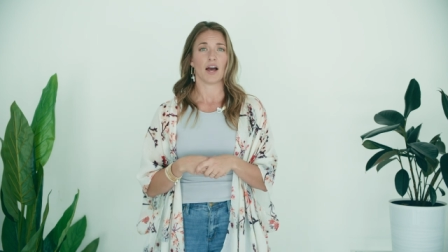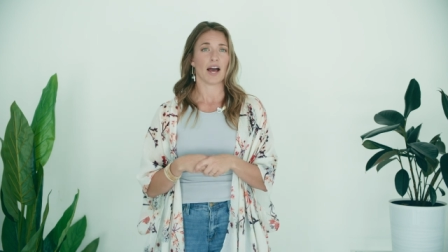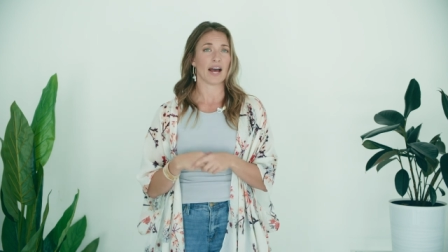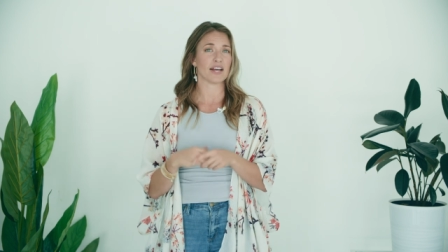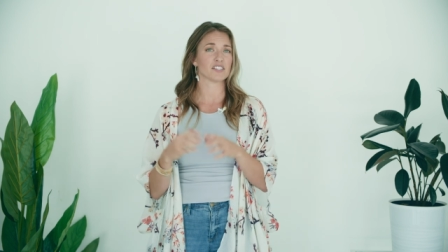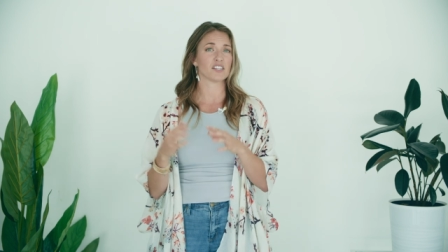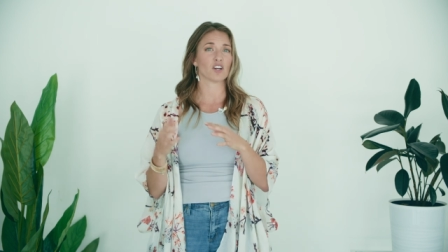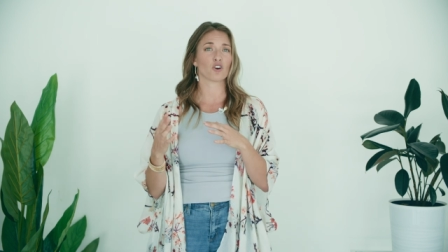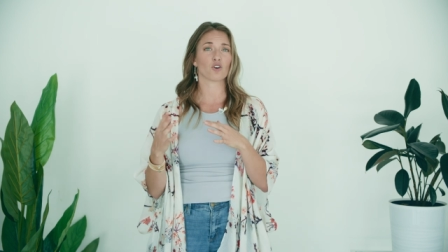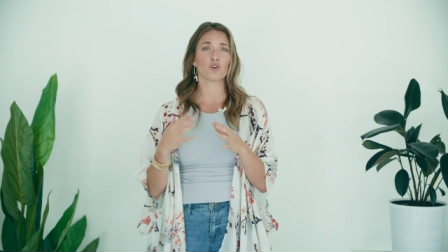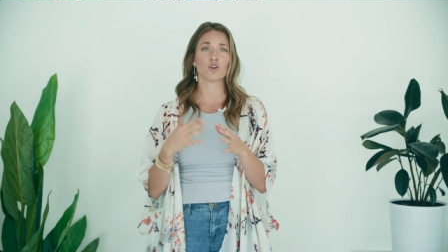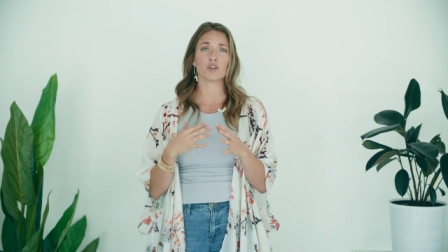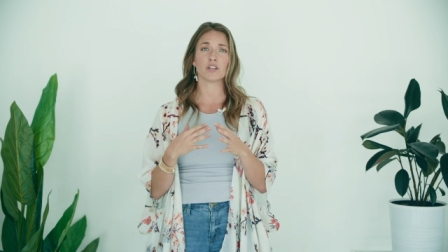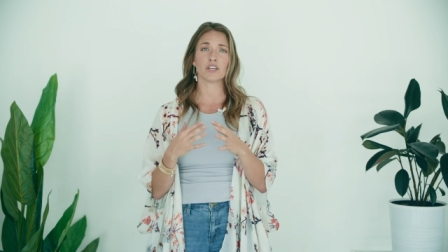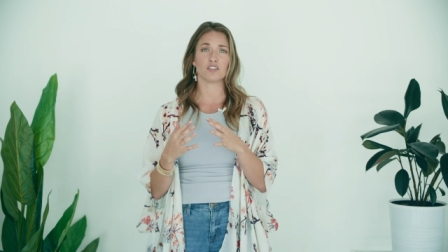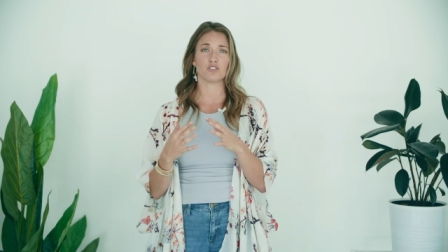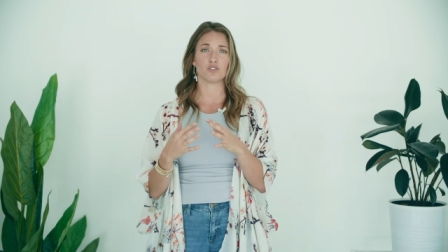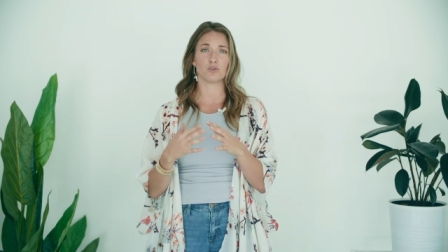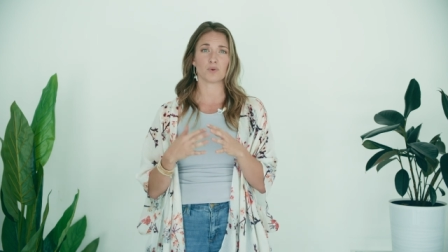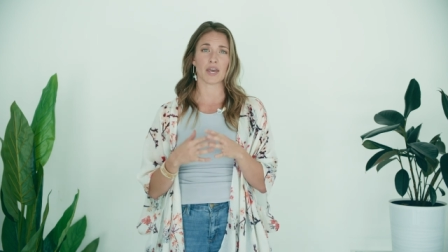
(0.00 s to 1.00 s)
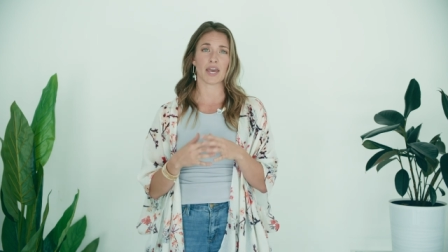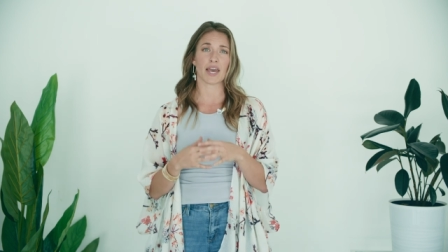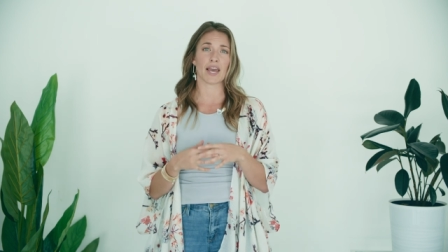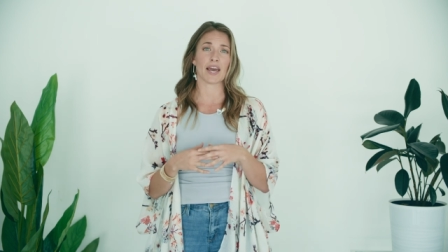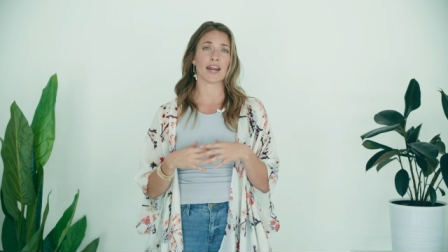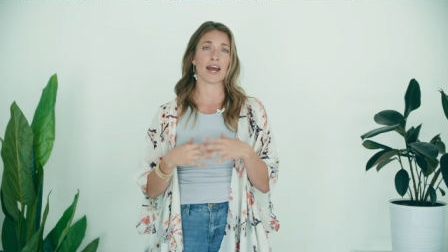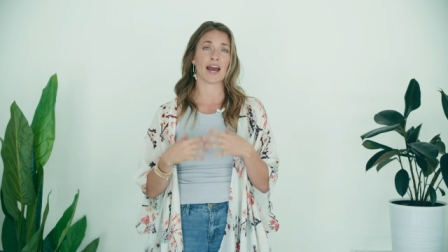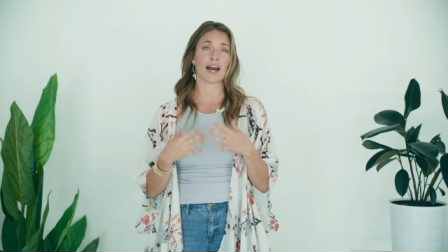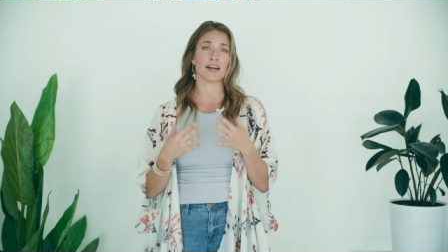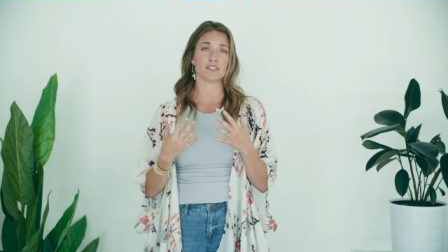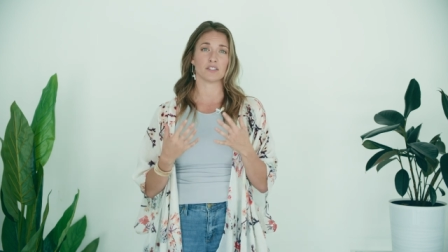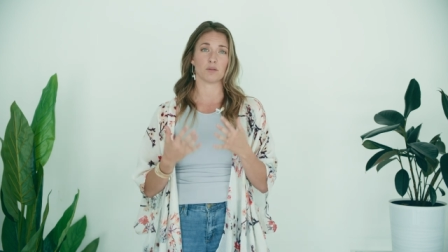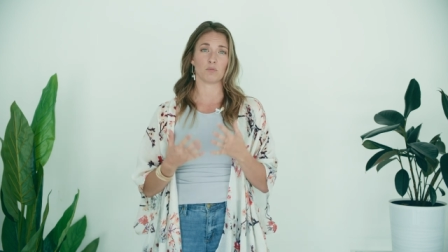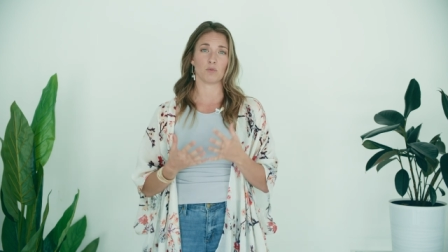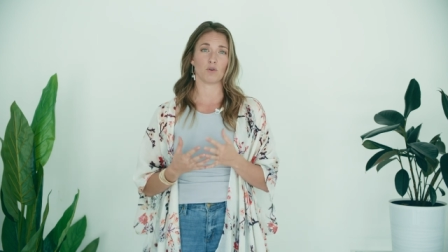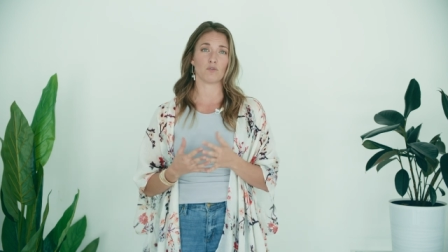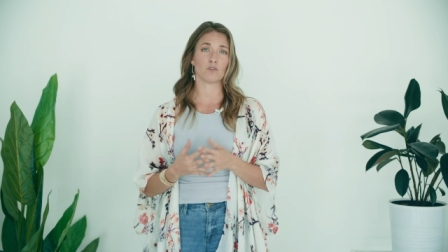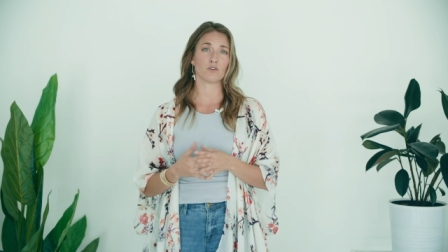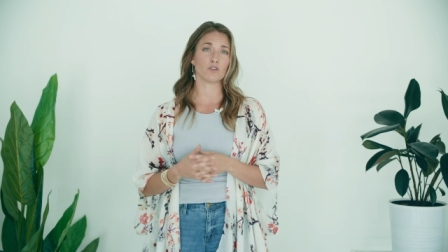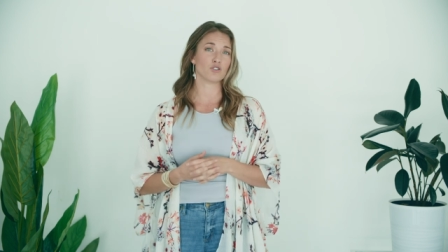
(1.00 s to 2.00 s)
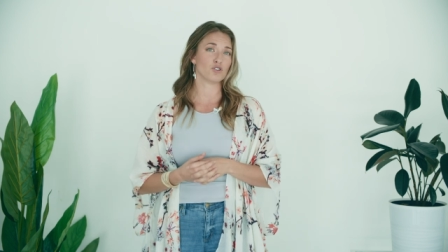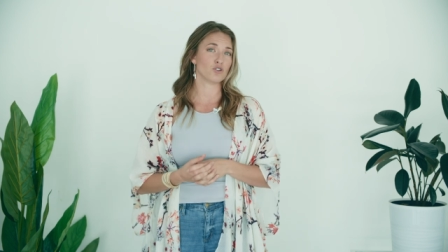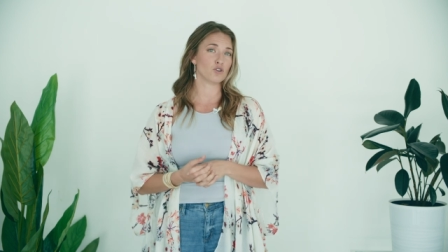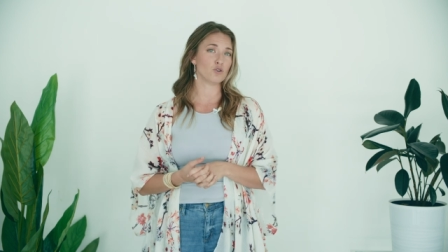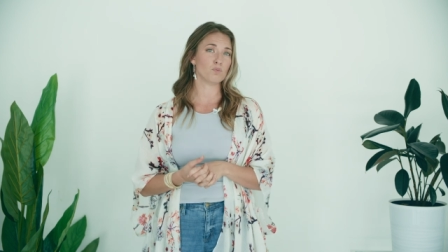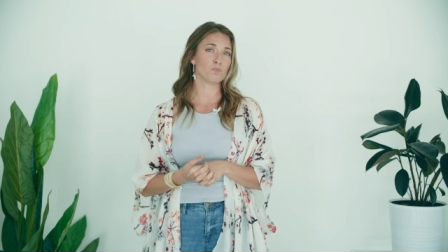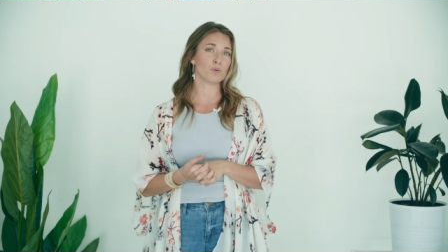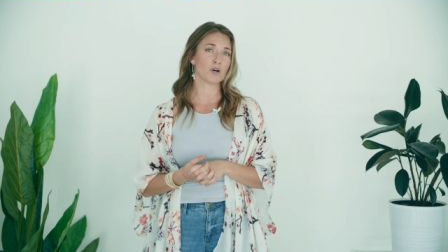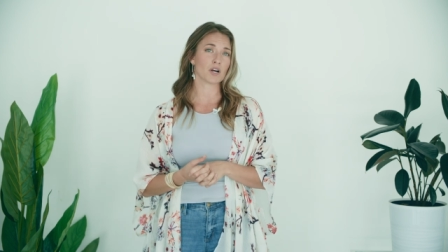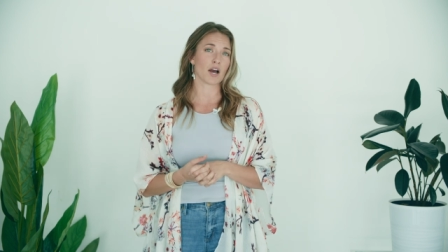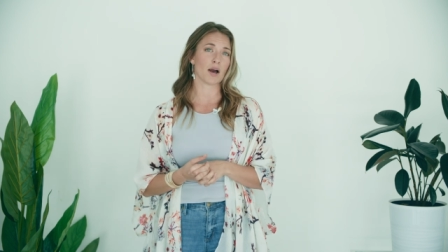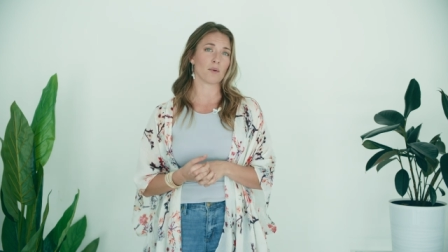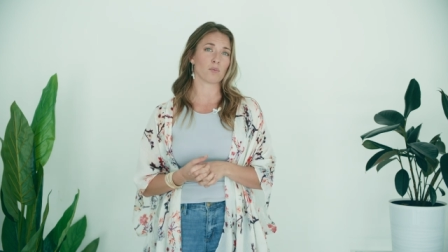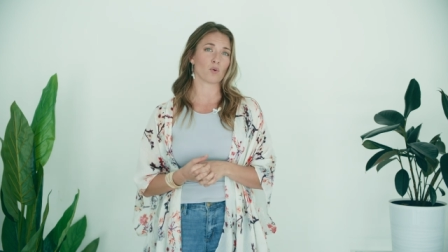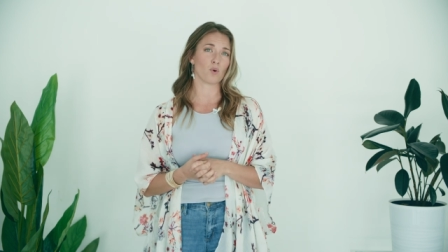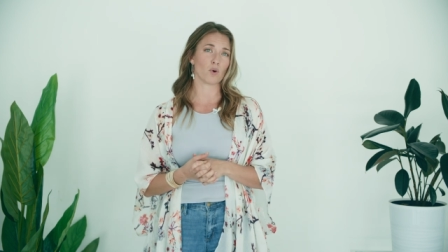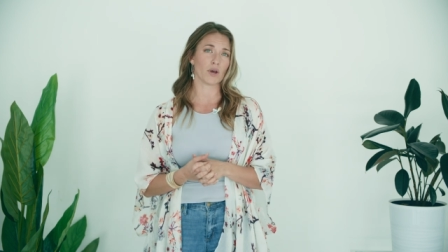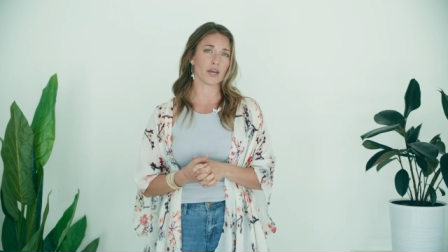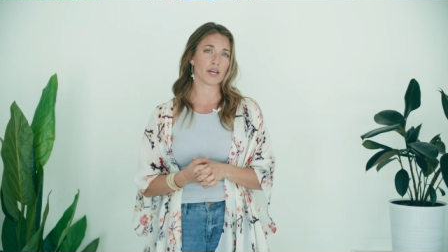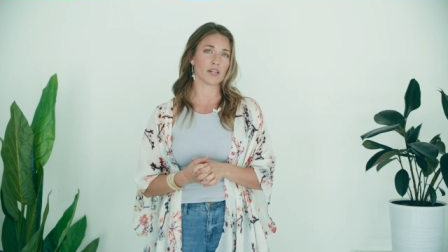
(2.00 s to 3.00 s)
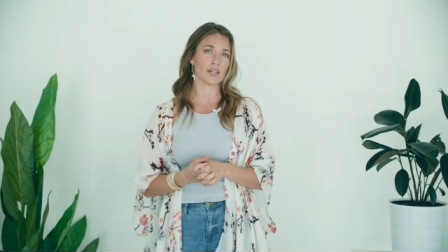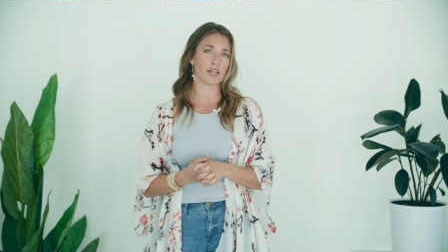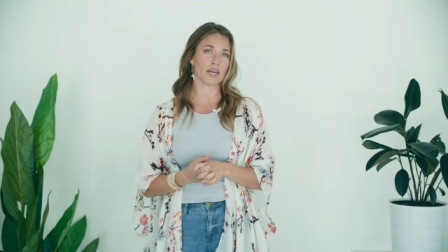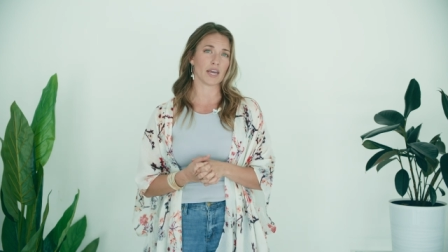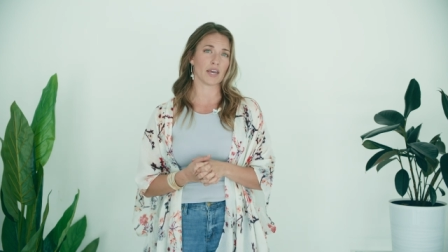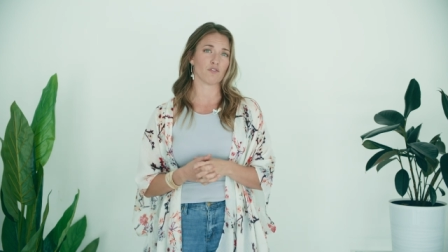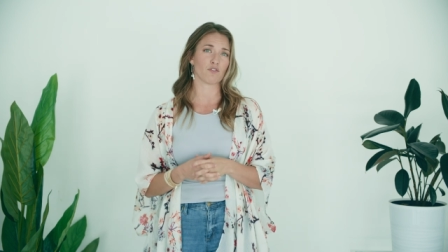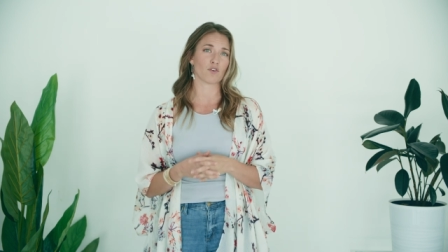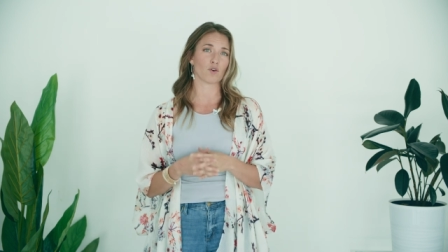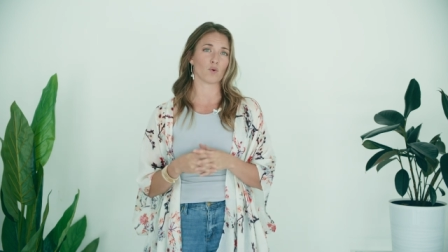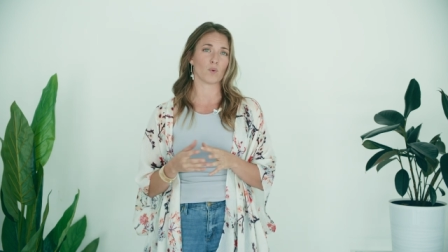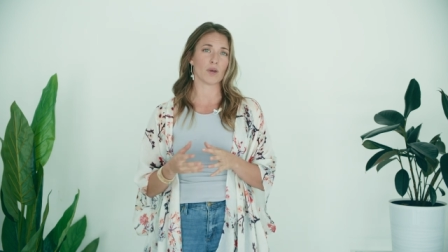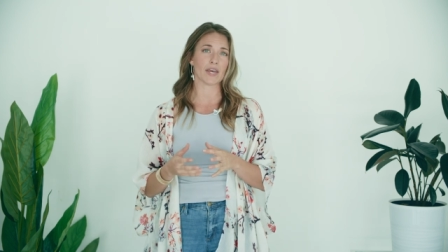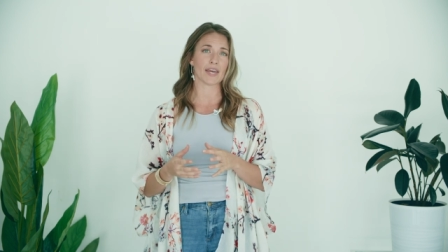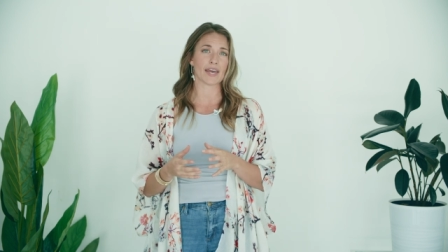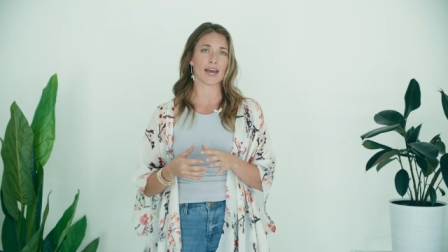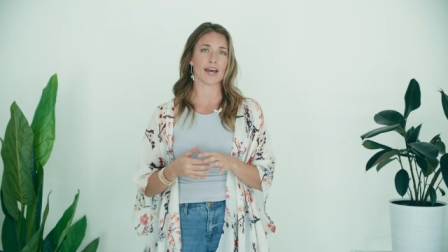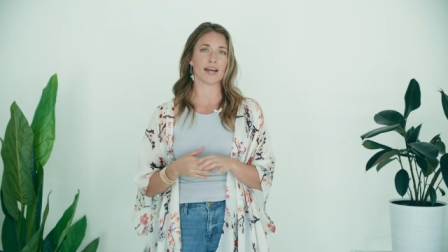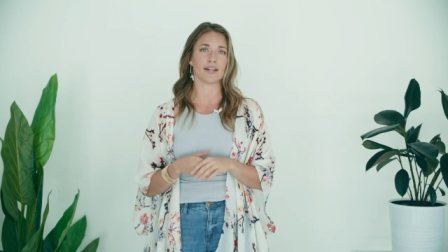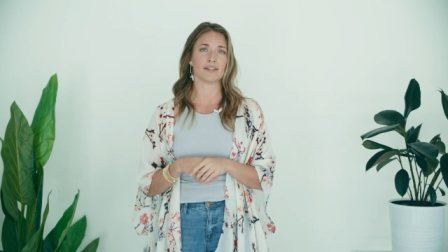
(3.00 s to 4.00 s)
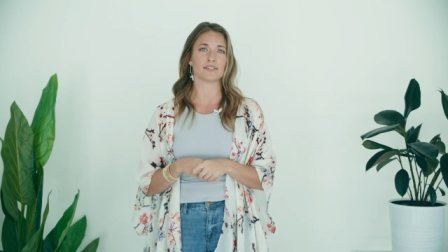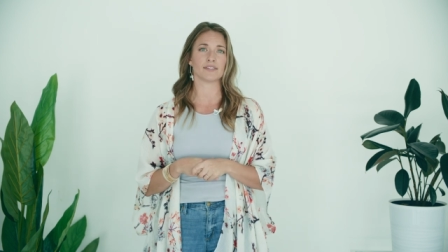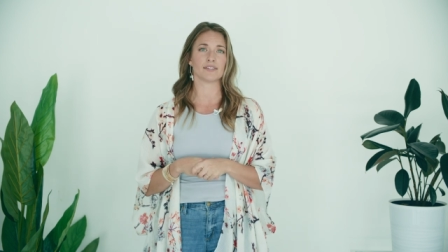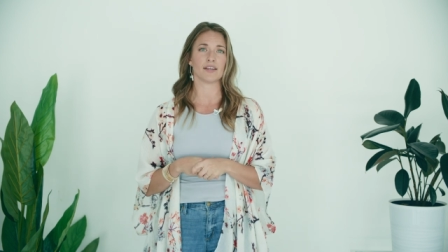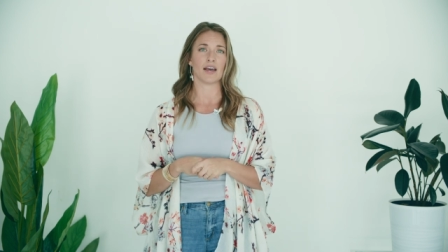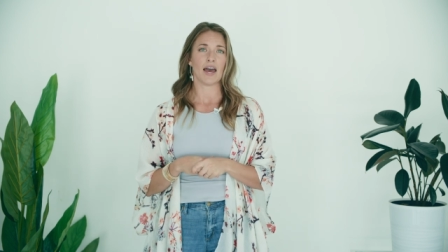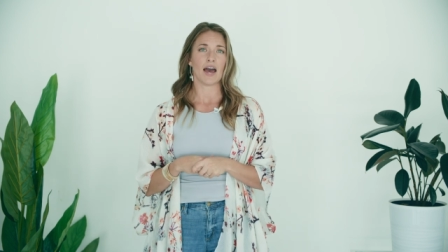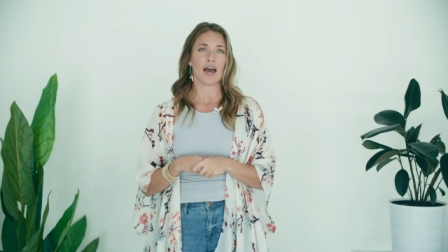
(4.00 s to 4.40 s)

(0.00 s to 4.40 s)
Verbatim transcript: as early as you can, as the movers do book up quickly for weekends